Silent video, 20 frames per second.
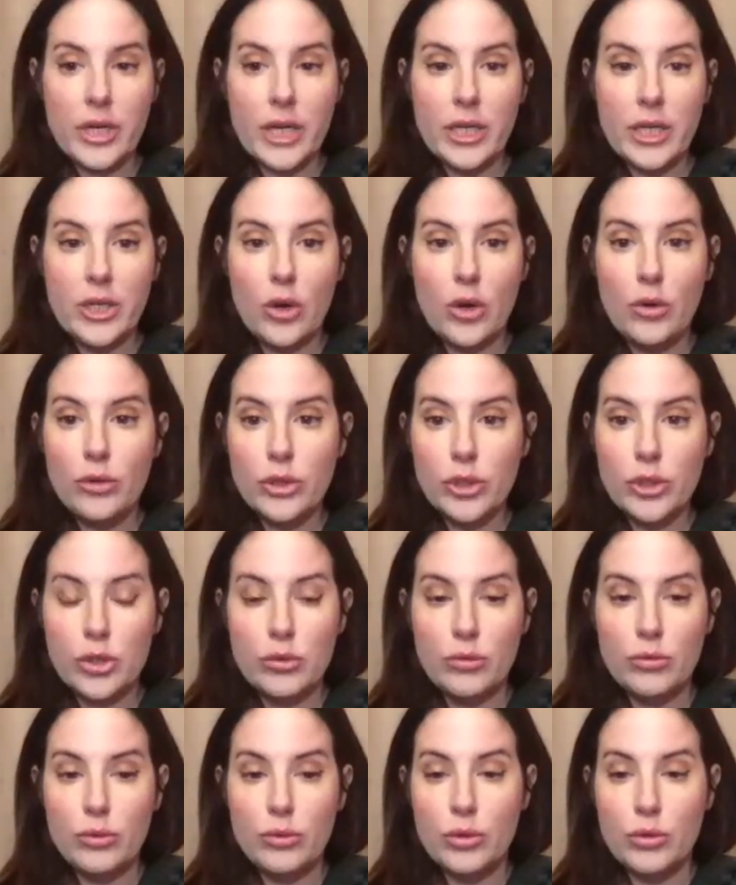your kid
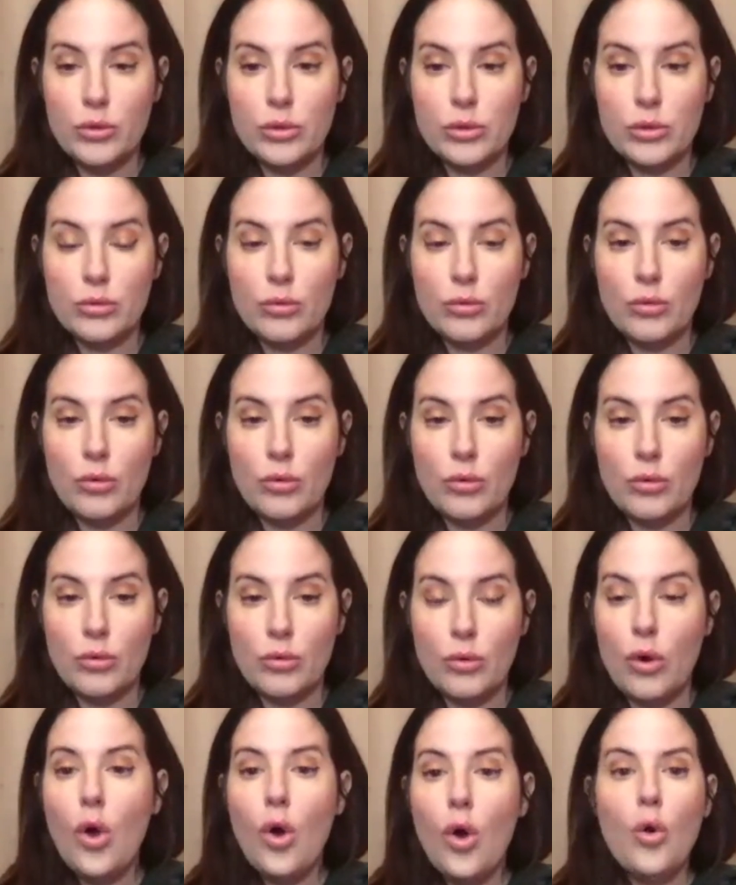goes to a
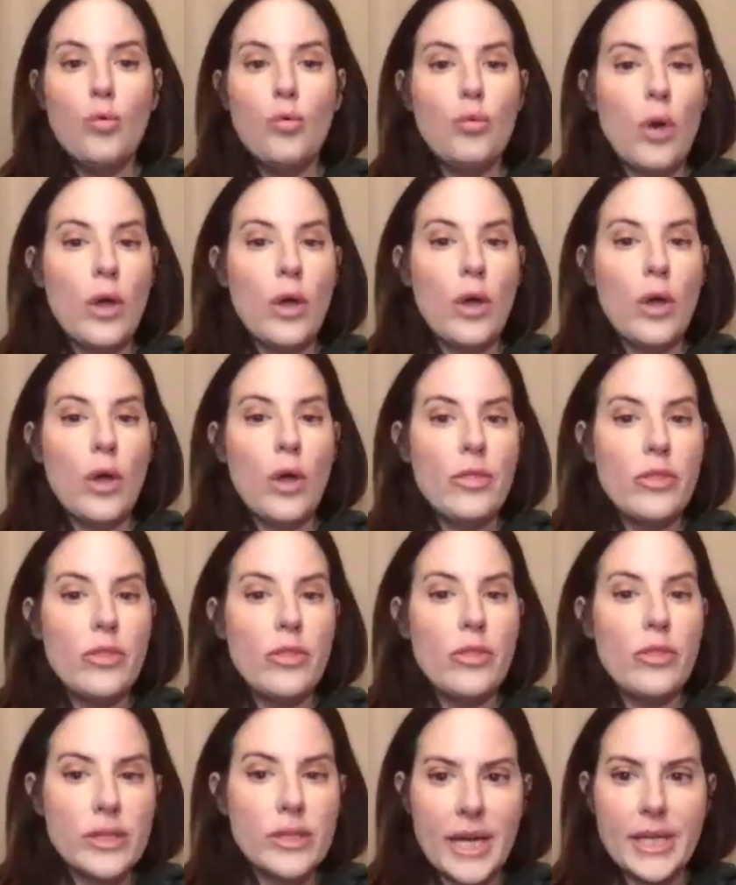school, when
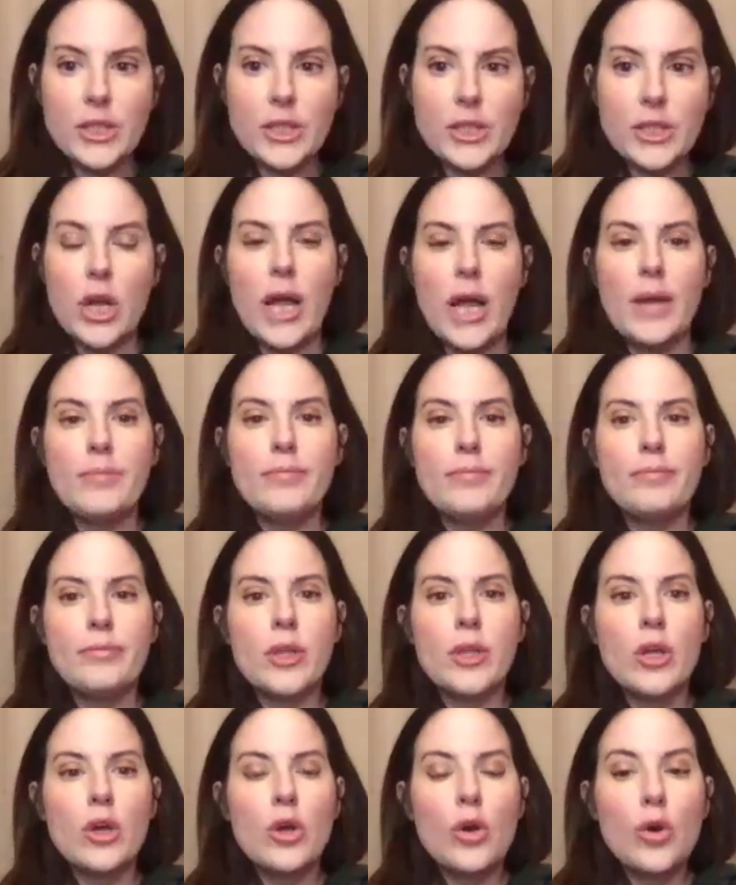there is a sex
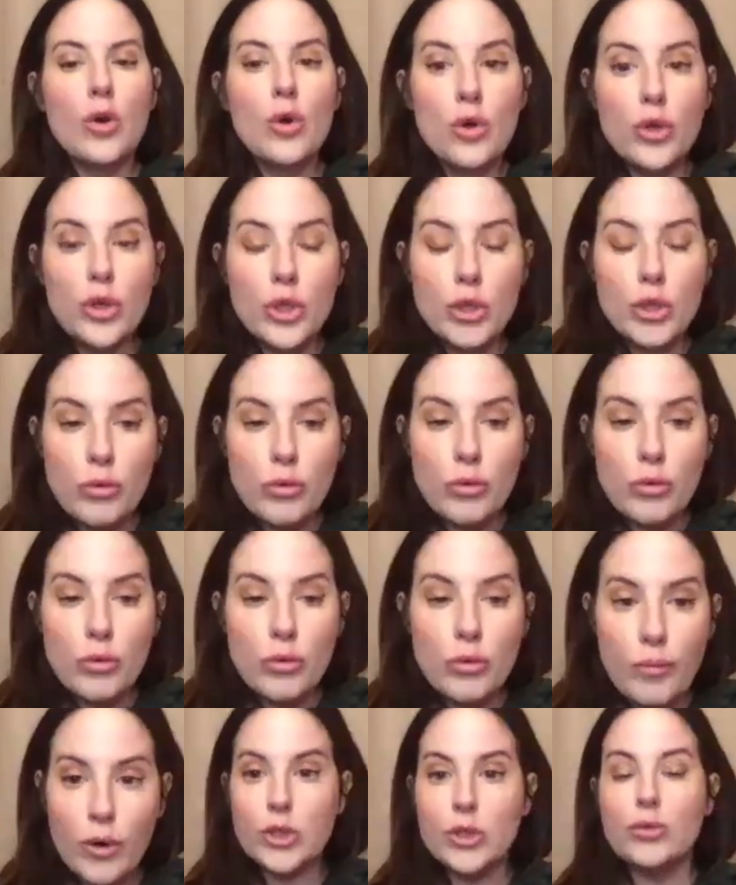crime, who do you
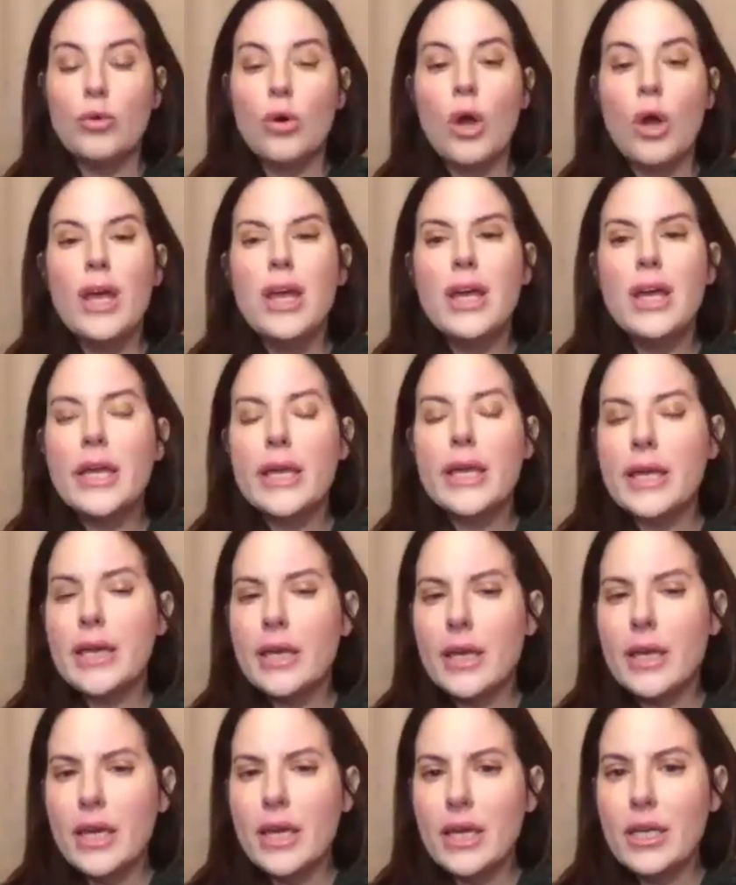report it to
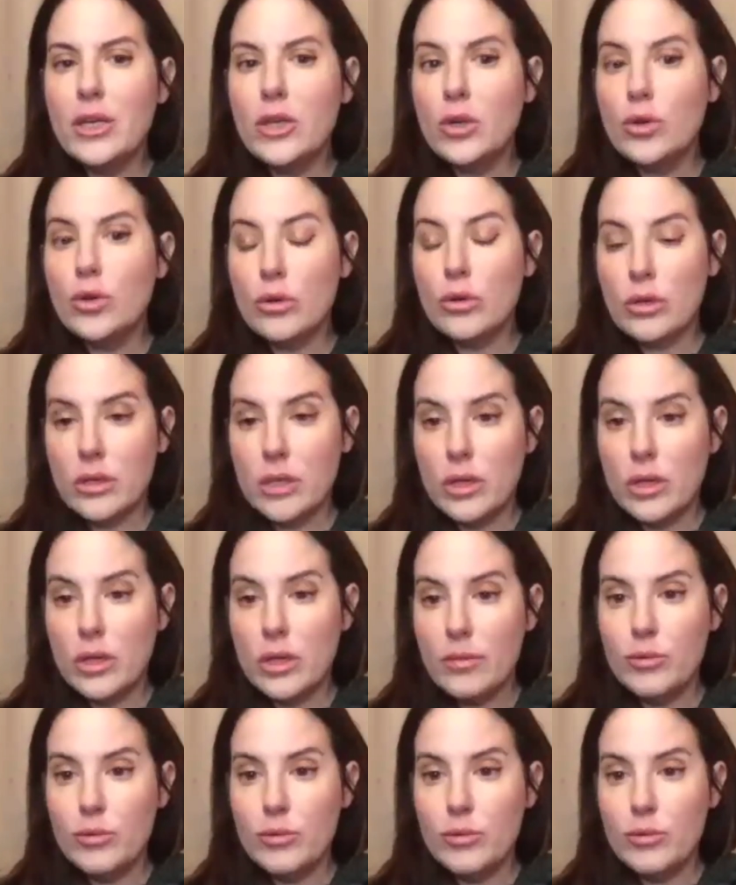in
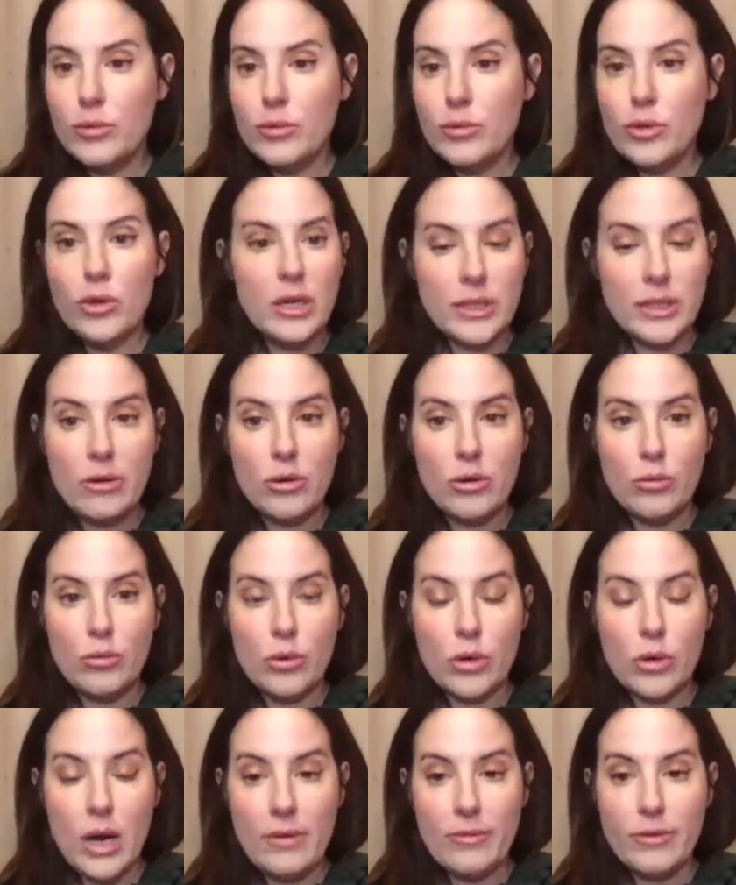your community or
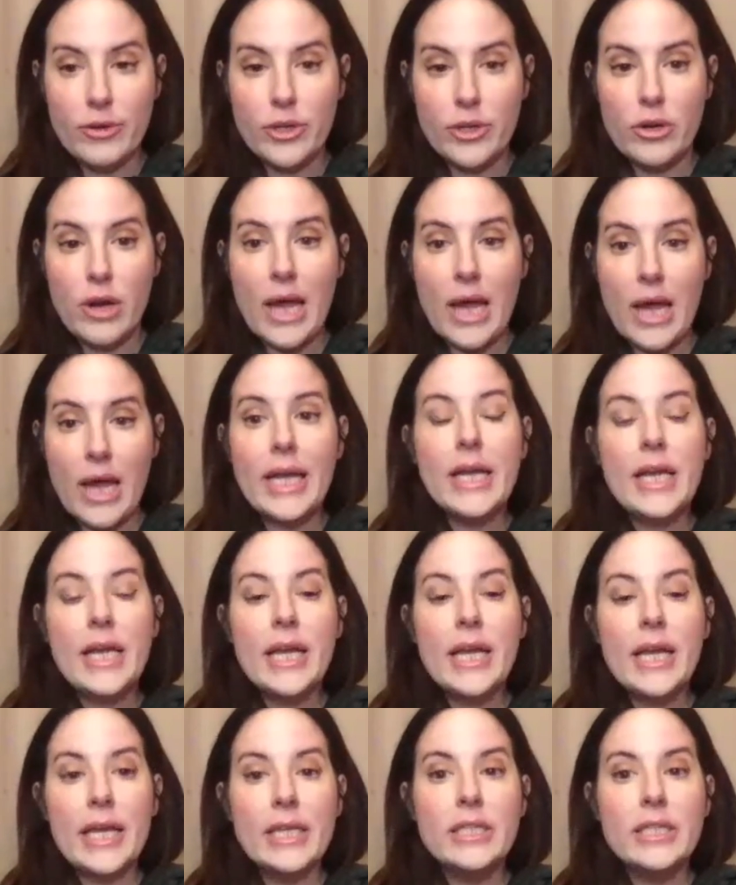town or wherever you're at?